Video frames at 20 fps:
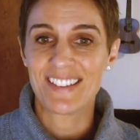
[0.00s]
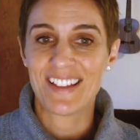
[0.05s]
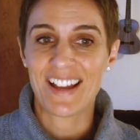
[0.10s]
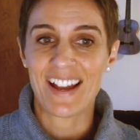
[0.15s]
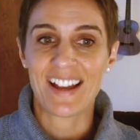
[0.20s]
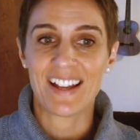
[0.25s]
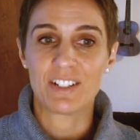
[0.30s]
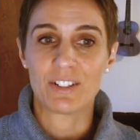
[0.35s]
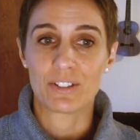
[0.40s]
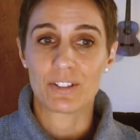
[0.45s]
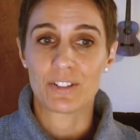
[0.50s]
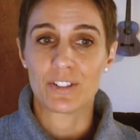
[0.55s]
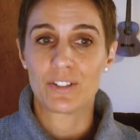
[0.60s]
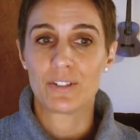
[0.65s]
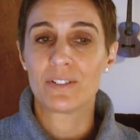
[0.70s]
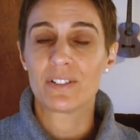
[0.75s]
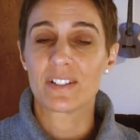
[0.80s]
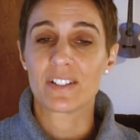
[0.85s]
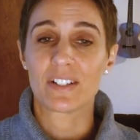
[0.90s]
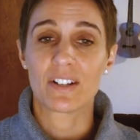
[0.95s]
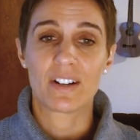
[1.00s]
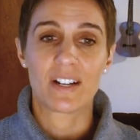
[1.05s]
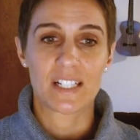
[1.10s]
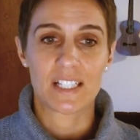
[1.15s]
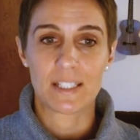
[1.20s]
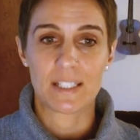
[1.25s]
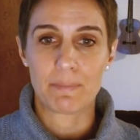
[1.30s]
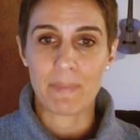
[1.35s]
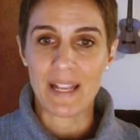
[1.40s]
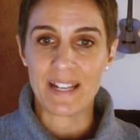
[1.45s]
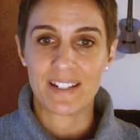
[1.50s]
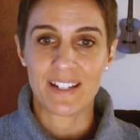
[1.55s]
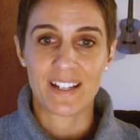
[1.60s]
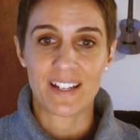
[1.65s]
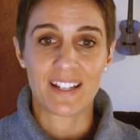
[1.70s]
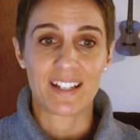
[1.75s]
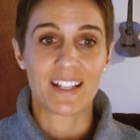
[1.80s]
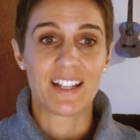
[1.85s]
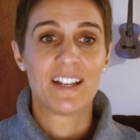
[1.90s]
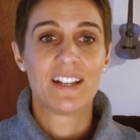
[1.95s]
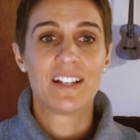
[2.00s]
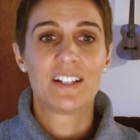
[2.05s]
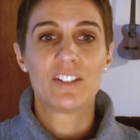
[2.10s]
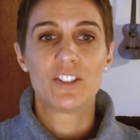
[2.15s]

that your students are expending